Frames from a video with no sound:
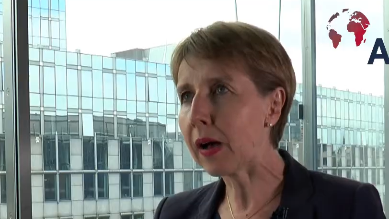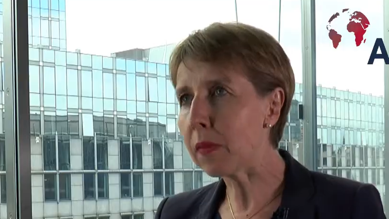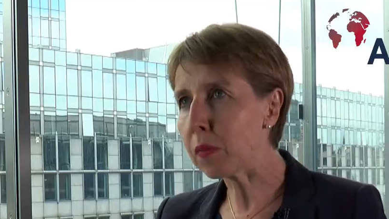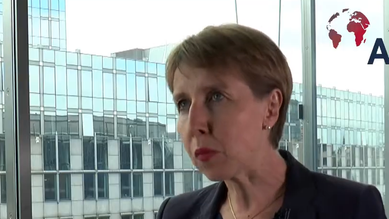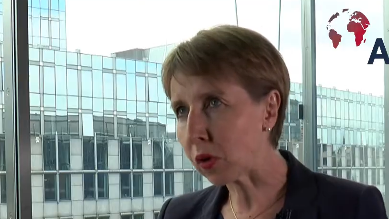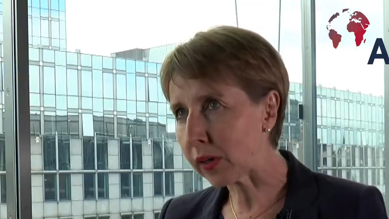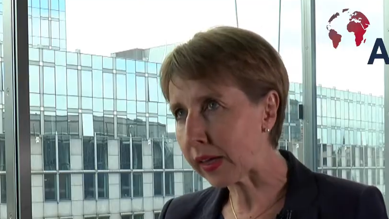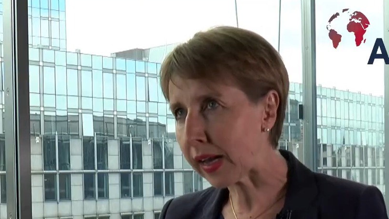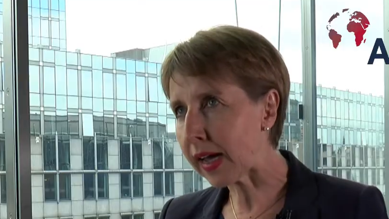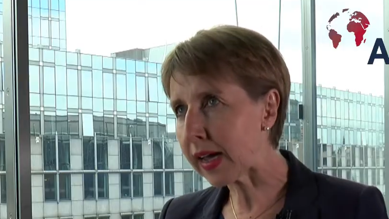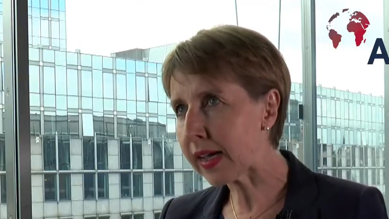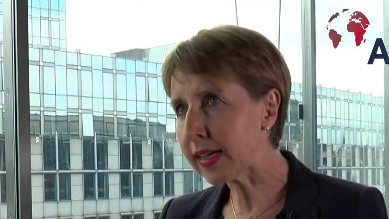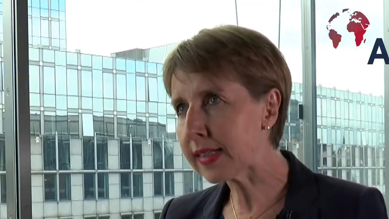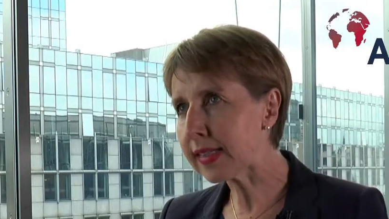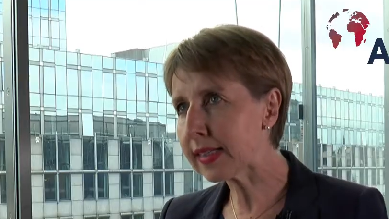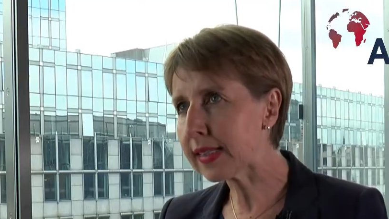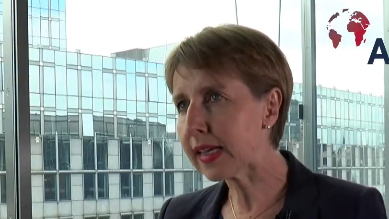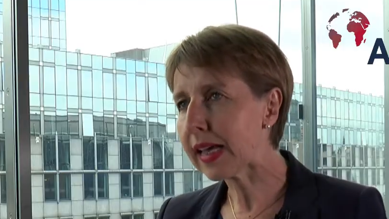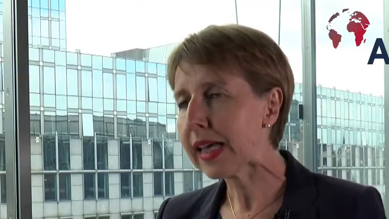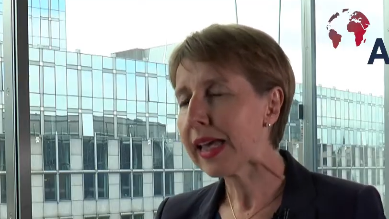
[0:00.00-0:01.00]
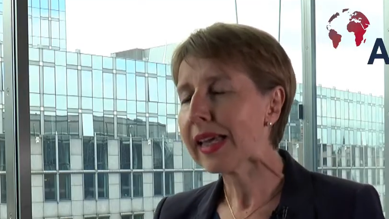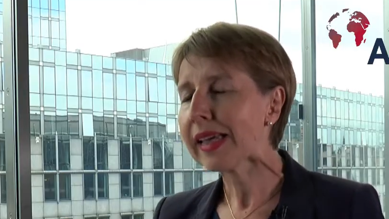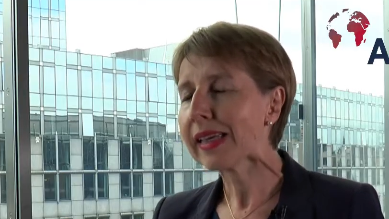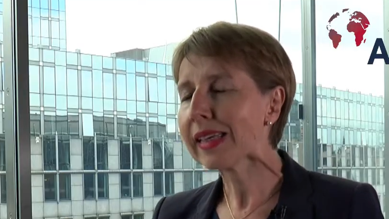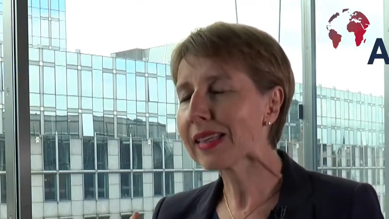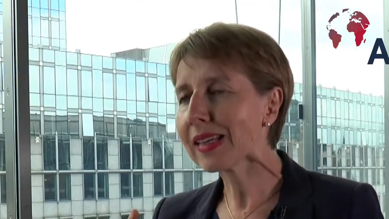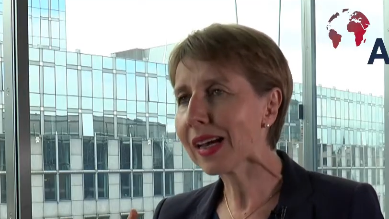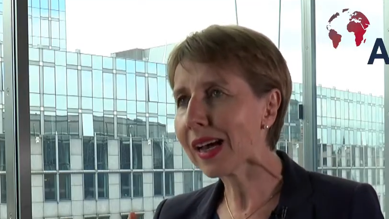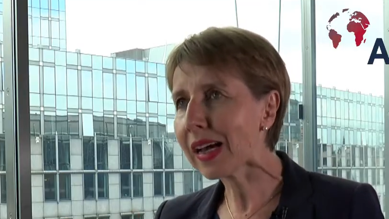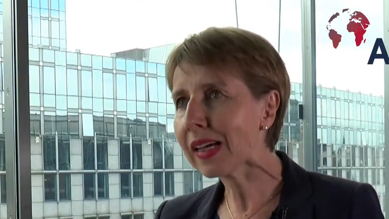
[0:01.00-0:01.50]
harmonized
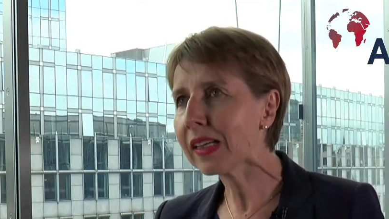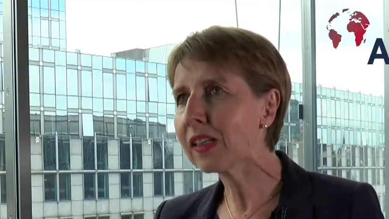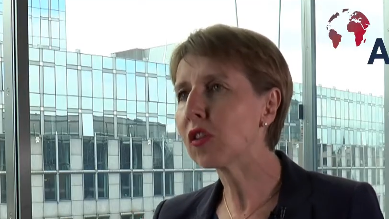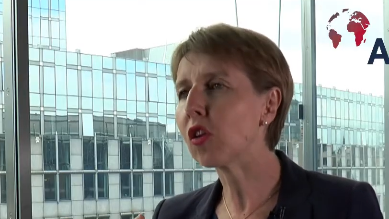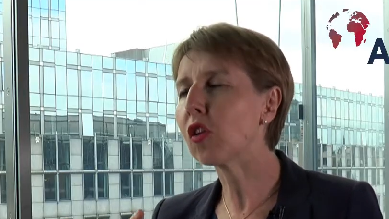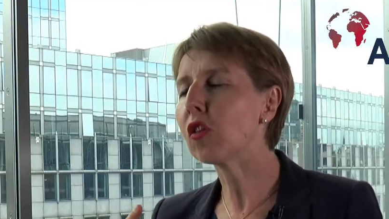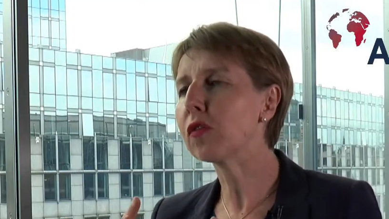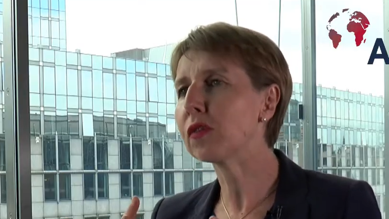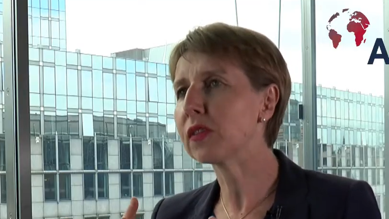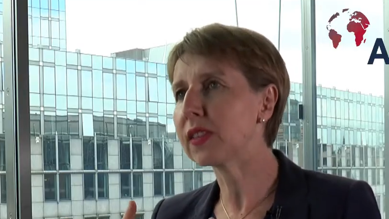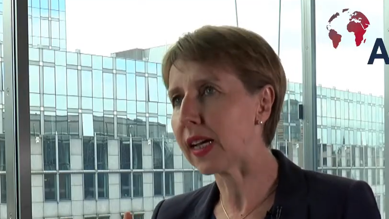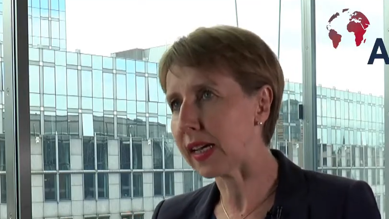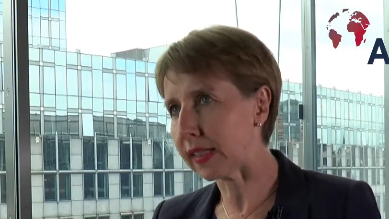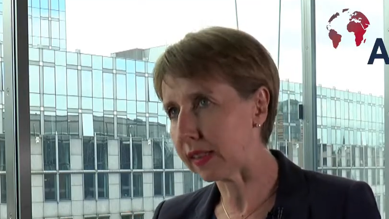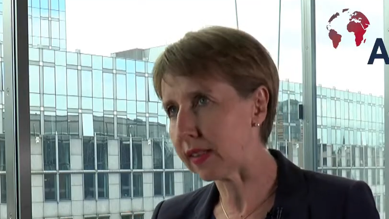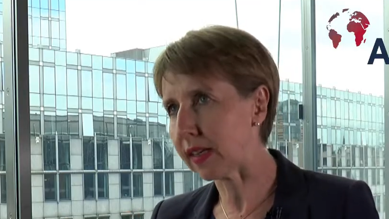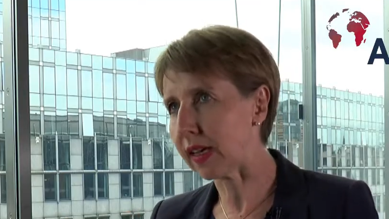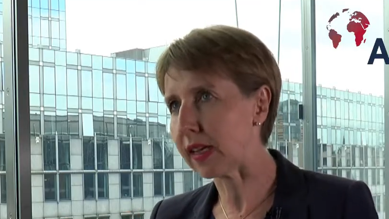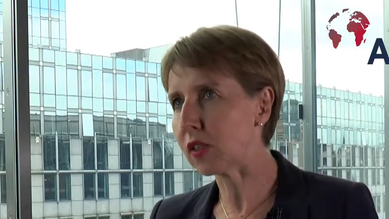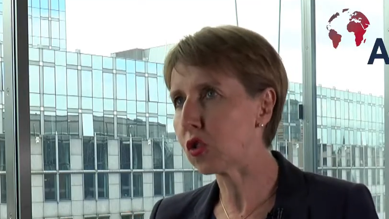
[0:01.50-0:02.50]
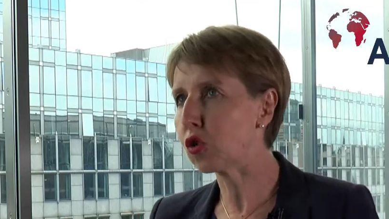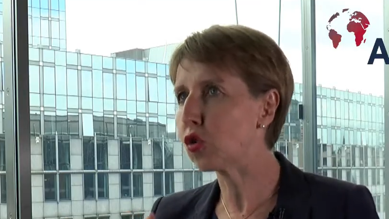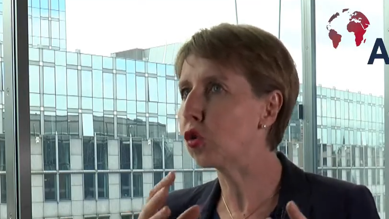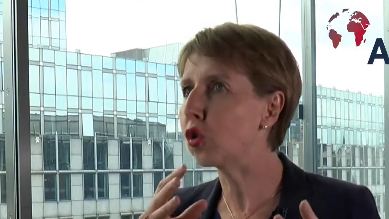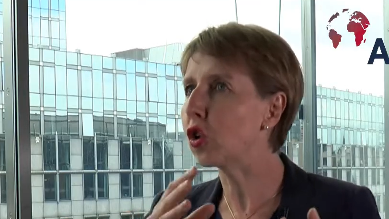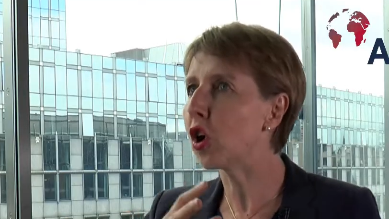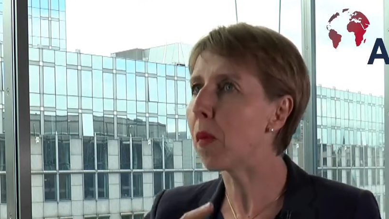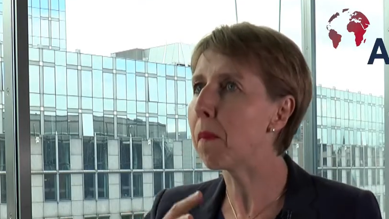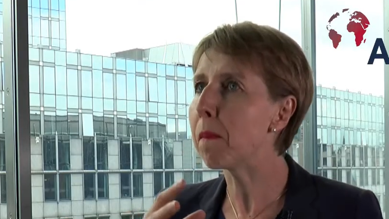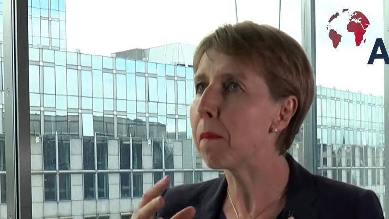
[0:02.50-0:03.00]
kind of data to
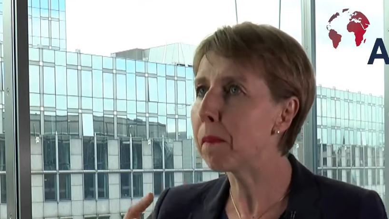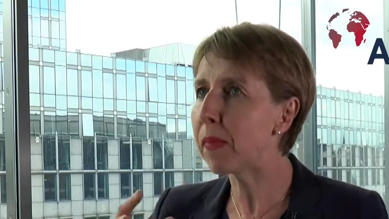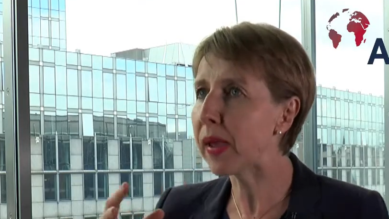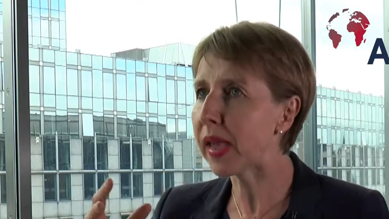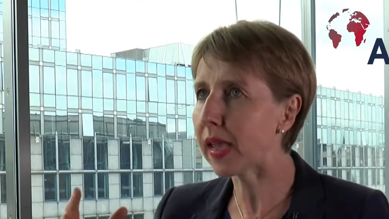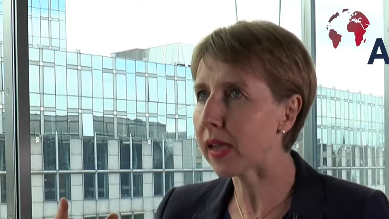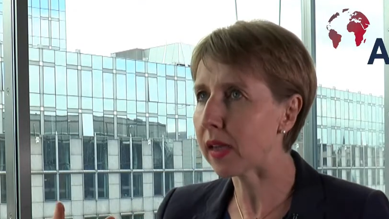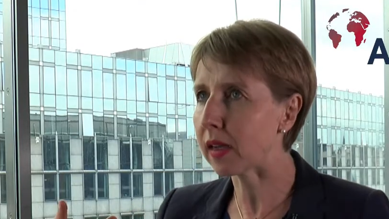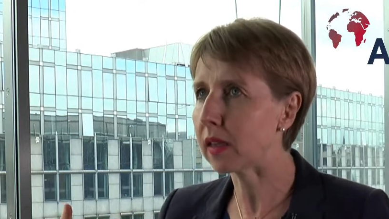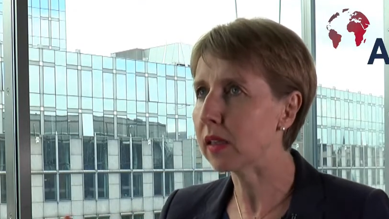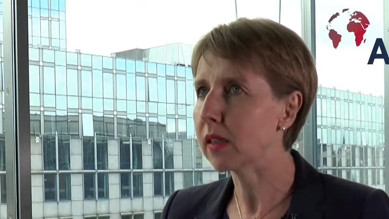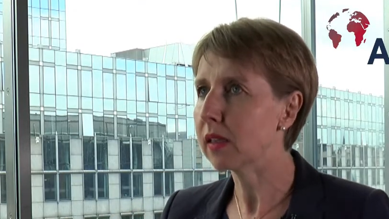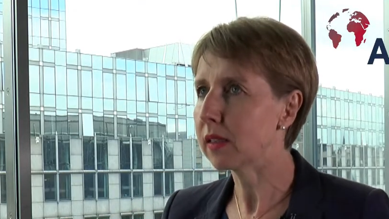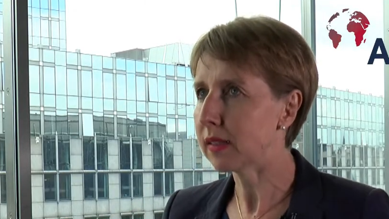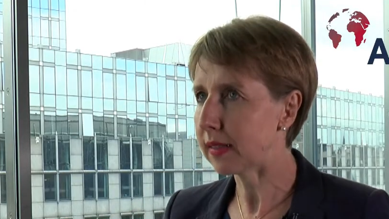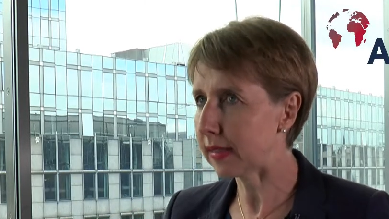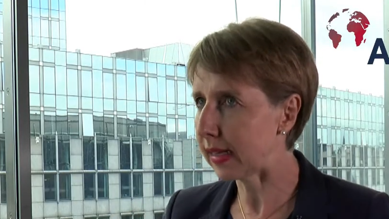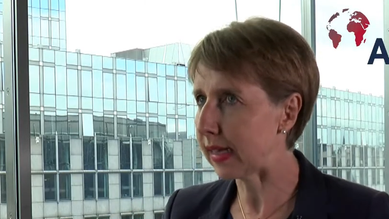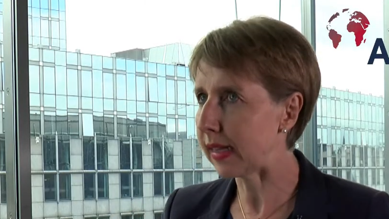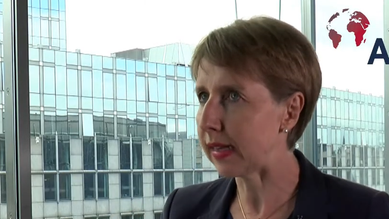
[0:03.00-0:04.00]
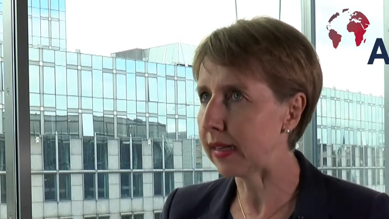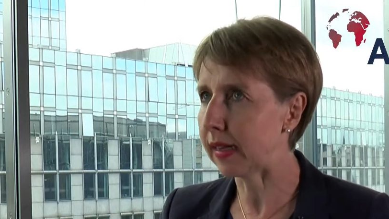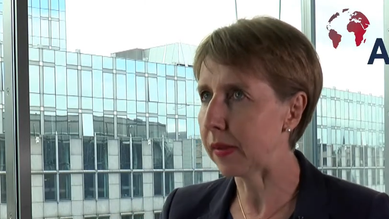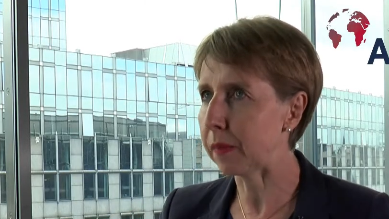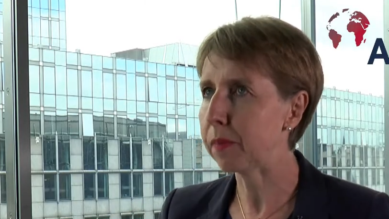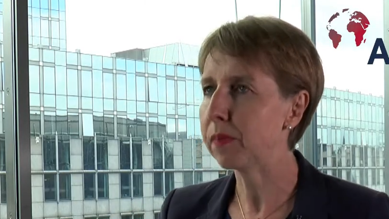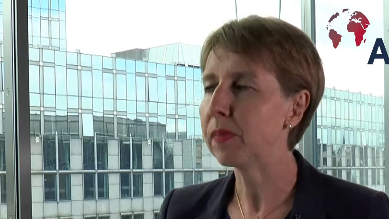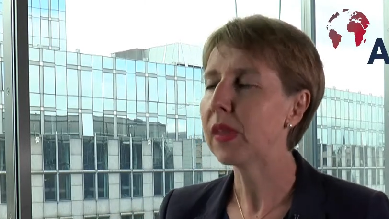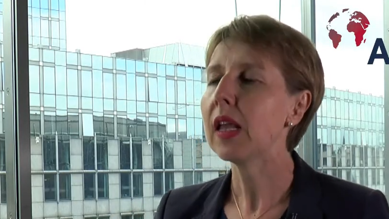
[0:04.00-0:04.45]
compare them.